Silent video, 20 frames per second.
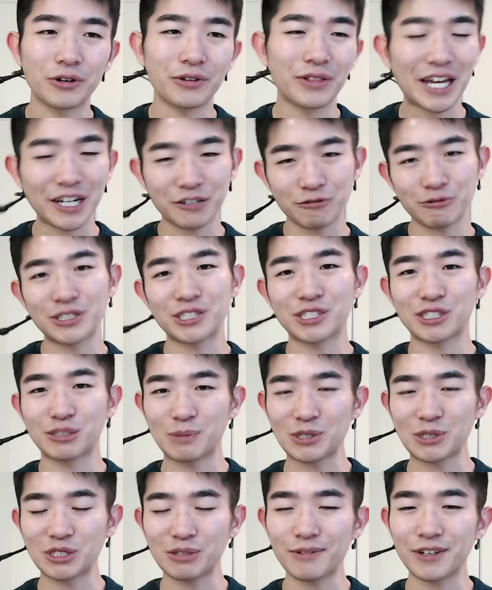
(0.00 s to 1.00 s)

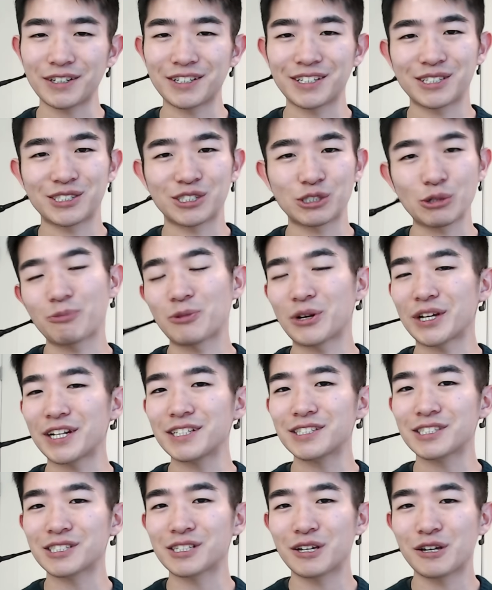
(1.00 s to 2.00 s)
language-specific
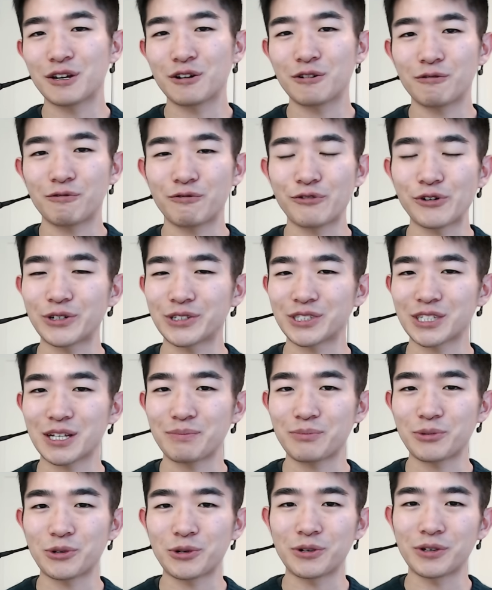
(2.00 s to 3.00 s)
subreddits, for
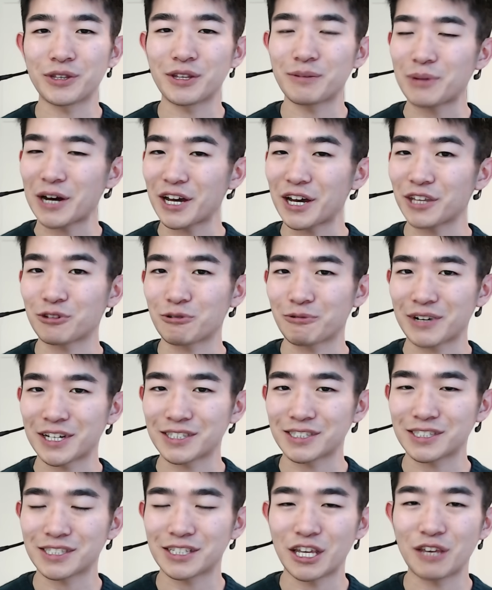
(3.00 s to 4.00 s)
example the Python
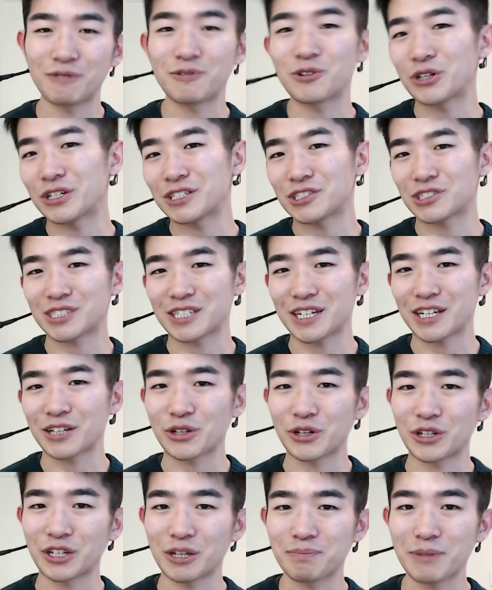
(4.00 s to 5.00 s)
ones, if you're interested in
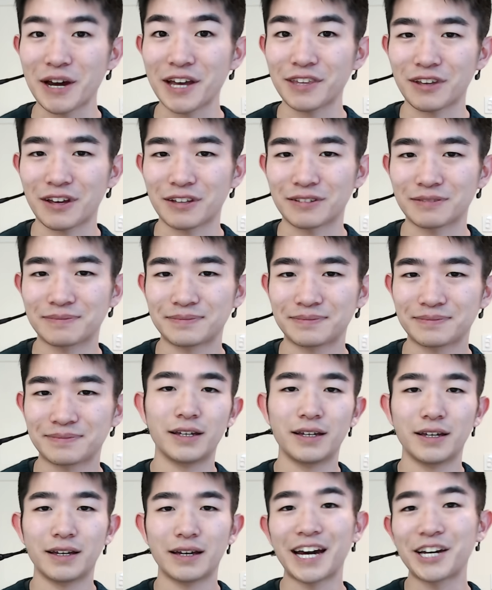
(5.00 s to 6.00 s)
learning Python.
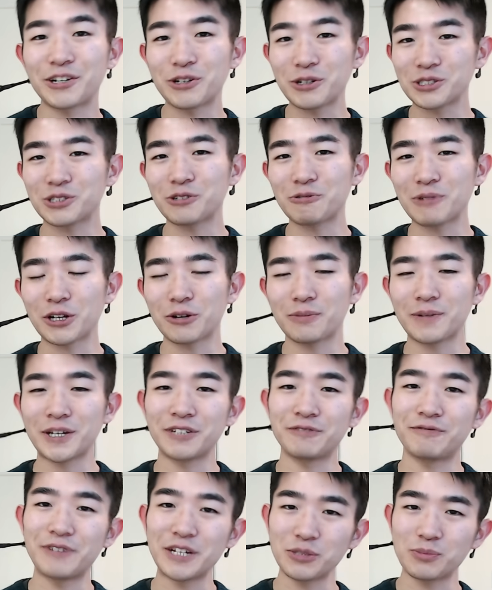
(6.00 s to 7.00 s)
I'd also
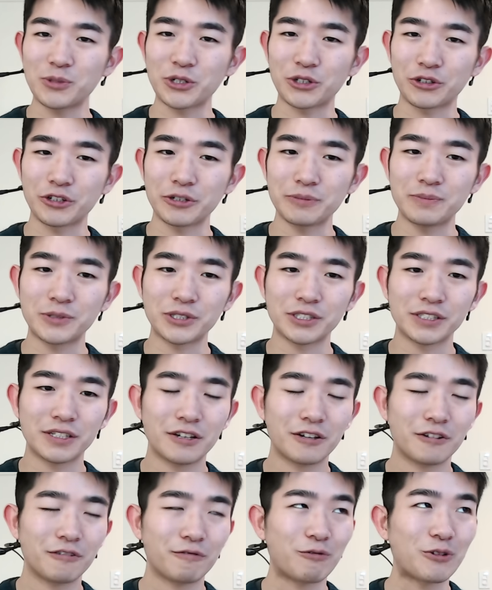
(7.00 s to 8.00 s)
recommend Facebook groups,
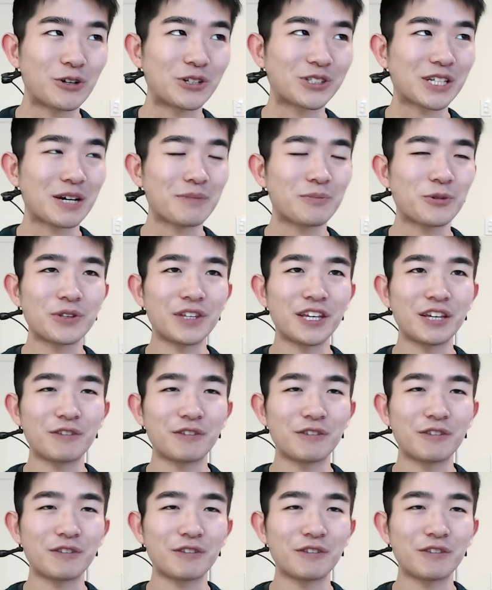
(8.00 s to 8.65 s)
for example the